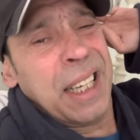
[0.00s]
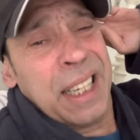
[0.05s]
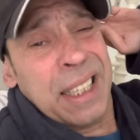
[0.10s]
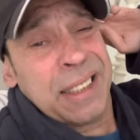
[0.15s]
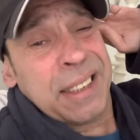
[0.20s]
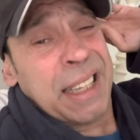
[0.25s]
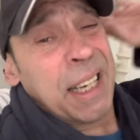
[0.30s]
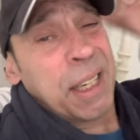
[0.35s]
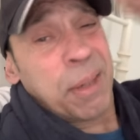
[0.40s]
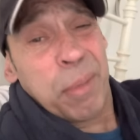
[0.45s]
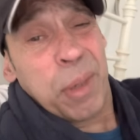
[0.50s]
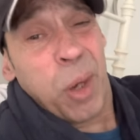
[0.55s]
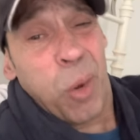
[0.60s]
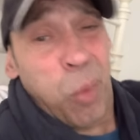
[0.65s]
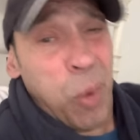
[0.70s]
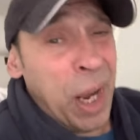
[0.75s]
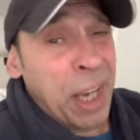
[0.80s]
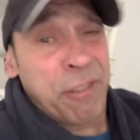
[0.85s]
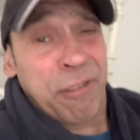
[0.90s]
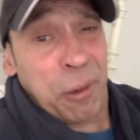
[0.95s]
take me
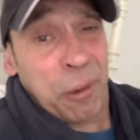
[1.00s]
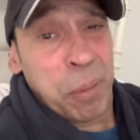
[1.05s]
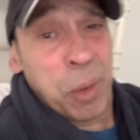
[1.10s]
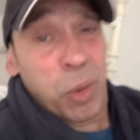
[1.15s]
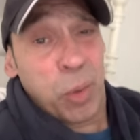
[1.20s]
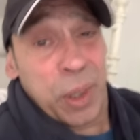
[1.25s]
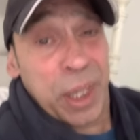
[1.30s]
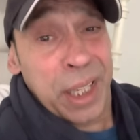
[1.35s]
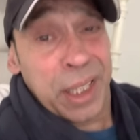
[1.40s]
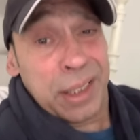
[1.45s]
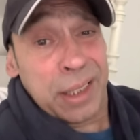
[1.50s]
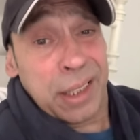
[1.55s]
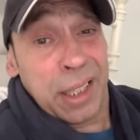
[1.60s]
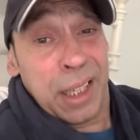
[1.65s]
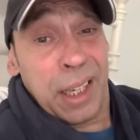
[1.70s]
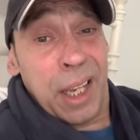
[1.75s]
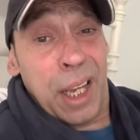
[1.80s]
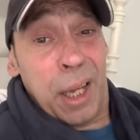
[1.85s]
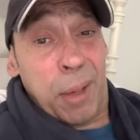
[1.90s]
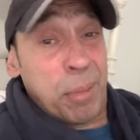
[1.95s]
away from all this,
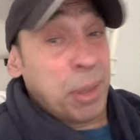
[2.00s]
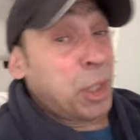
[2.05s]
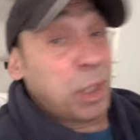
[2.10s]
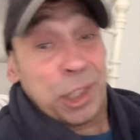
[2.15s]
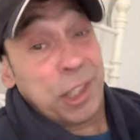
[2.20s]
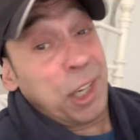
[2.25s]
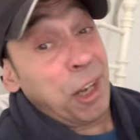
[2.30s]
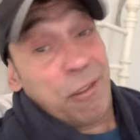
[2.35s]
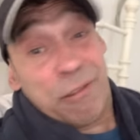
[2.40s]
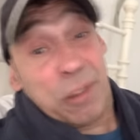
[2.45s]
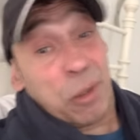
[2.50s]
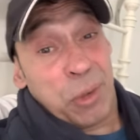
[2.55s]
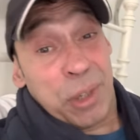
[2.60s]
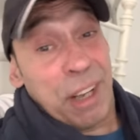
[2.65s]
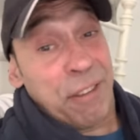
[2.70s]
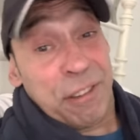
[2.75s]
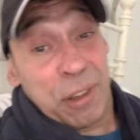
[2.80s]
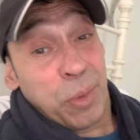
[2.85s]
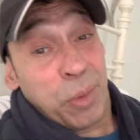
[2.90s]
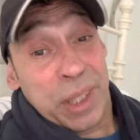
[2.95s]
because you don't feel
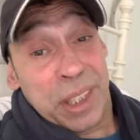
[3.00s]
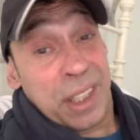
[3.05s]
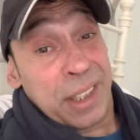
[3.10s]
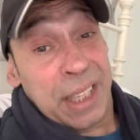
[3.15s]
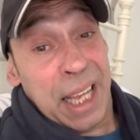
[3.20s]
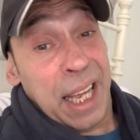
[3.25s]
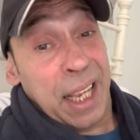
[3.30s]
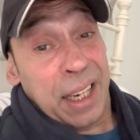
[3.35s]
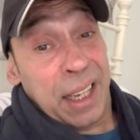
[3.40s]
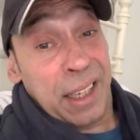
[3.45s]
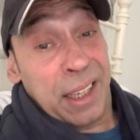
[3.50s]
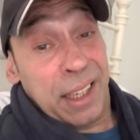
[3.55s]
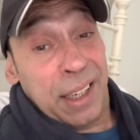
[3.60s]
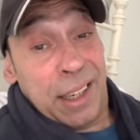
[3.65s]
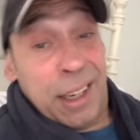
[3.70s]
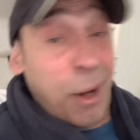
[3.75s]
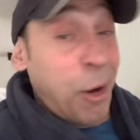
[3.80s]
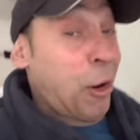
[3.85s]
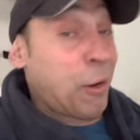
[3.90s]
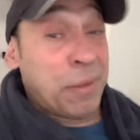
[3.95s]
nothing when you're dead.
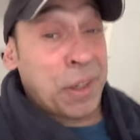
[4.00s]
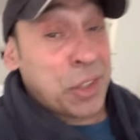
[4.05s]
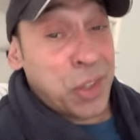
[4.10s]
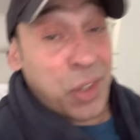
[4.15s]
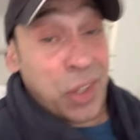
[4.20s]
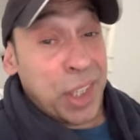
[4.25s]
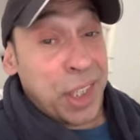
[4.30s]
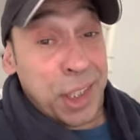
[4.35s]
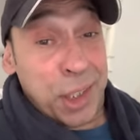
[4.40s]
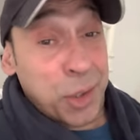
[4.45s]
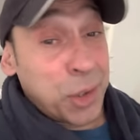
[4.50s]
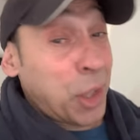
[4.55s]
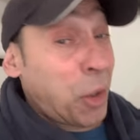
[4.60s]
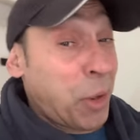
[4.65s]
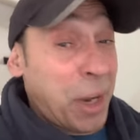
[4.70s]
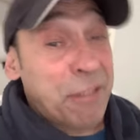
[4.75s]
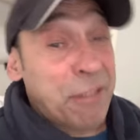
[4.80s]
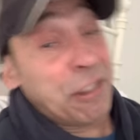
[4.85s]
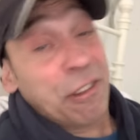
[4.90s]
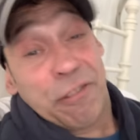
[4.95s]
Obviously, you
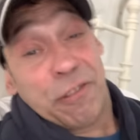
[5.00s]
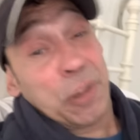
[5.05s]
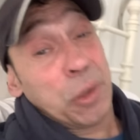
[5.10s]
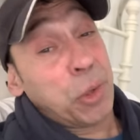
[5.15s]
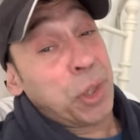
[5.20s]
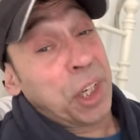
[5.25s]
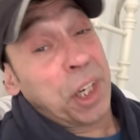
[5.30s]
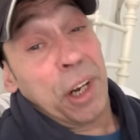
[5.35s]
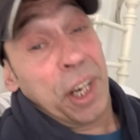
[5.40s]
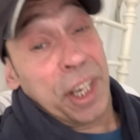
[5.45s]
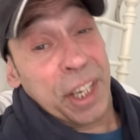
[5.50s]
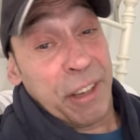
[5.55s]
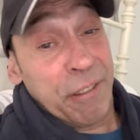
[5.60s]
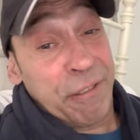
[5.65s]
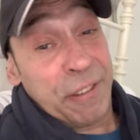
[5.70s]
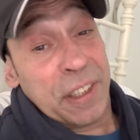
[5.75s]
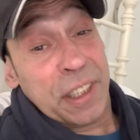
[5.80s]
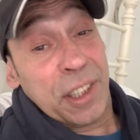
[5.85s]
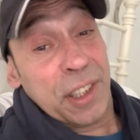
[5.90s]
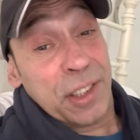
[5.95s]
don't have to feel the kind of
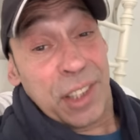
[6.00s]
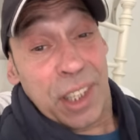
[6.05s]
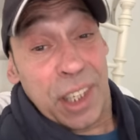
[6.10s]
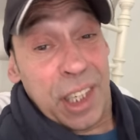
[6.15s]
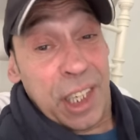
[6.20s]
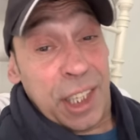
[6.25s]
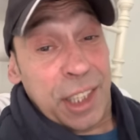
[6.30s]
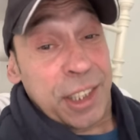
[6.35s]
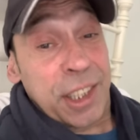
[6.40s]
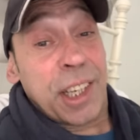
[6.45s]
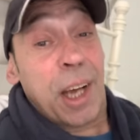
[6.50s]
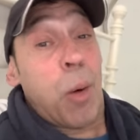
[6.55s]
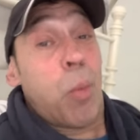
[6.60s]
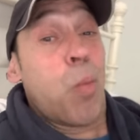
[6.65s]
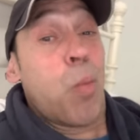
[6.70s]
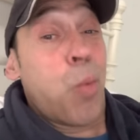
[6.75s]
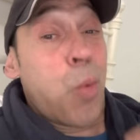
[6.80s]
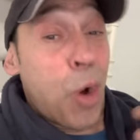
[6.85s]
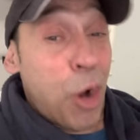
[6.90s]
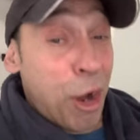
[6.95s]
things, the
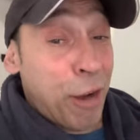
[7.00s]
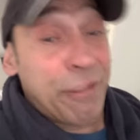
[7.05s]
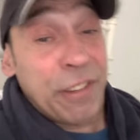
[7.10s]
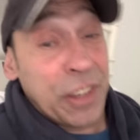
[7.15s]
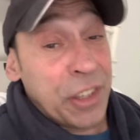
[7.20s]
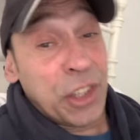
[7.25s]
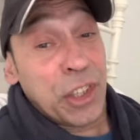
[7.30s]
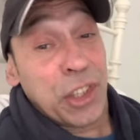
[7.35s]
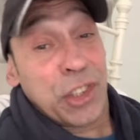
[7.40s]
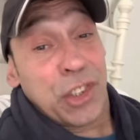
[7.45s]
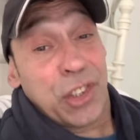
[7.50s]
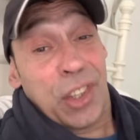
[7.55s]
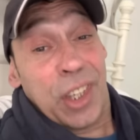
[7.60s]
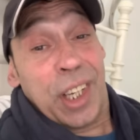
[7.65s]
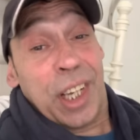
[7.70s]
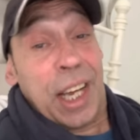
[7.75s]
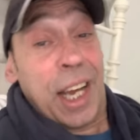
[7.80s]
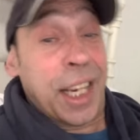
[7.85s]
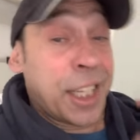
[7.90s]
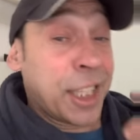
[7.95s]
unworthiness
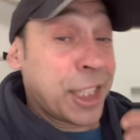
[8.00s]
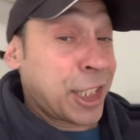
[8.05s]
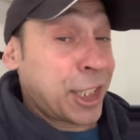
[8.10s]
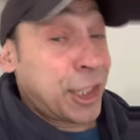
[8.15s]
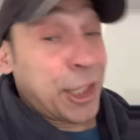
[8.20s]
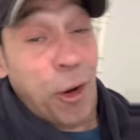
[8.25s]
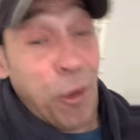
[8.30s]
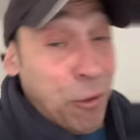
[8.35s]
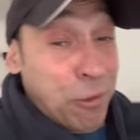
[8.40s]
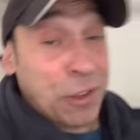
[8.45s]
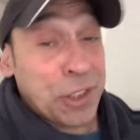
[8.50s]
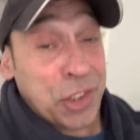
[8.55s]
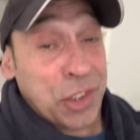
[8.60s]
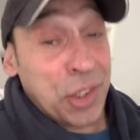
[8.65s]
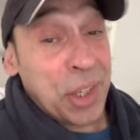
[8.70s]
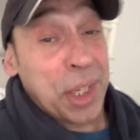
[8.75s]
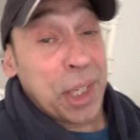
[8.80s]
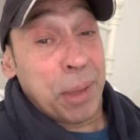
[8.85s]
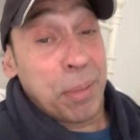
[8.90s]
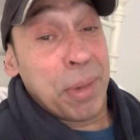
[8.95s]
and the
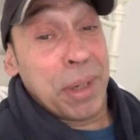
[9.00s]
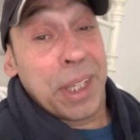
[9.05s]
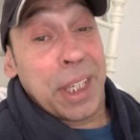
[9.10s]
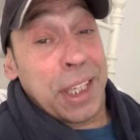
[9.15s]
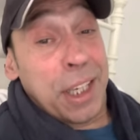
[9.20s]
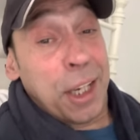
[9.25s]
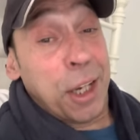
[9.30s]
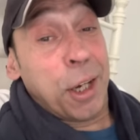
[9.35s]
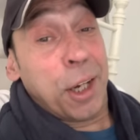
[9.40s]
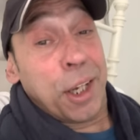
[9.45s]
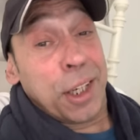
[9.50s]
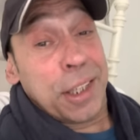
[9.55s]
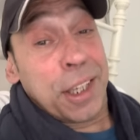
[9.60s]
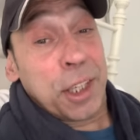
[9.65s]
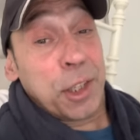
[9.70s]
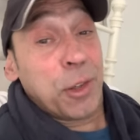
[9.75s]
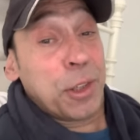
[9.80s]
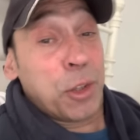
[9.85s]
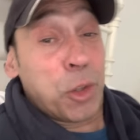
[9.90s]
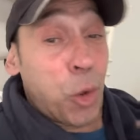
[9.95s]
self-esteem
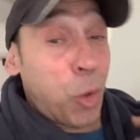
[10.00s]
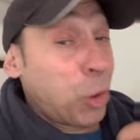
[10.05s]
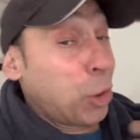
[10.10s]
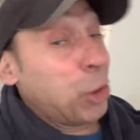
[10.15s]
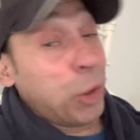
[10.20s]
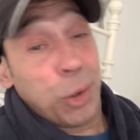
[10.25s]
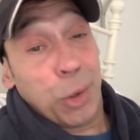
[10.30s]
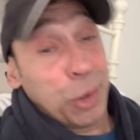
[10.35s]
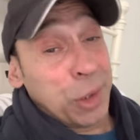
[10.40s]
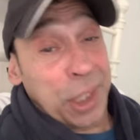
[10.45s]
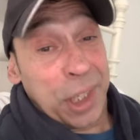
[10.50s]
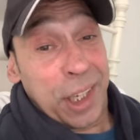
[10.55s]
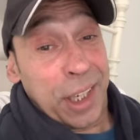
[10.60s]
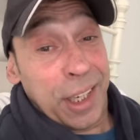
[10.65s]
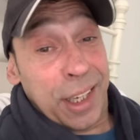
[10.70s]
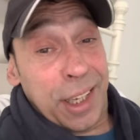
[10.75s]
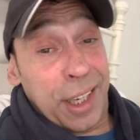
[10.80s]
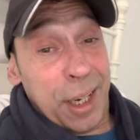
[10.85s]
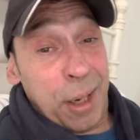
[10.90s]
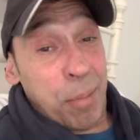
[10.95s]
that you're
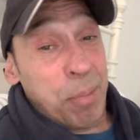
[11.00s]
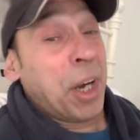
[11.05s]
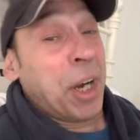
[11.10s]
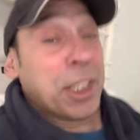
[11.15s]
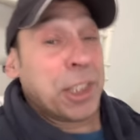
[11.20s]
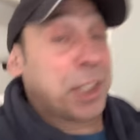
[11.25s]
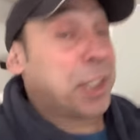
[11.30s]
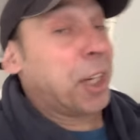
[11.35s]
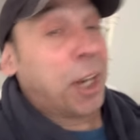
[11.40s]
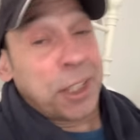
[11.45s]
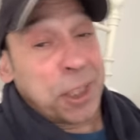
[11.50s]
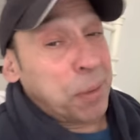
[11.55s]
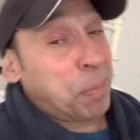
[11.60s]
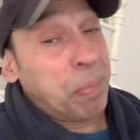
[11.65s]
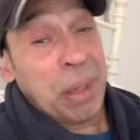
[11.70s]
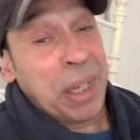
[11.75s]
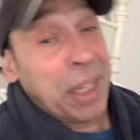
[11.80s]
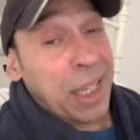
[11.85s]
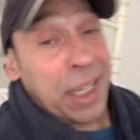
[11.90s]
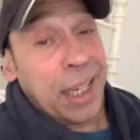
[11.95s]
losing by just
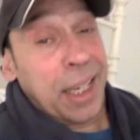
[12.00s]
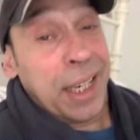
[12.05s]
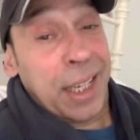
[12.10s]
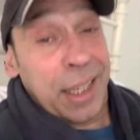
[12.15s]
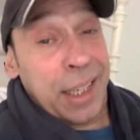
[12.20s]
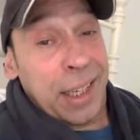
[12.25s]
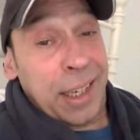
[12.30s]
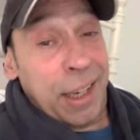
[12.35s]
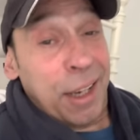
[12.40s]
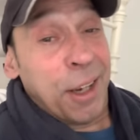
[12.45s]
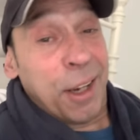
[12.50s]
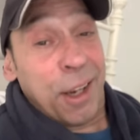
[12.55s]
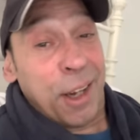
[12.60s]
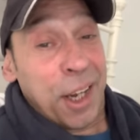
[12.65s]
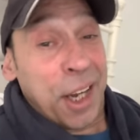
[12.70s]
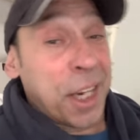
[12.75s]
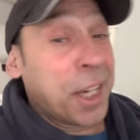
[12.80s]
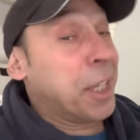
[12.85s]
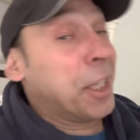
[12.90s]
being an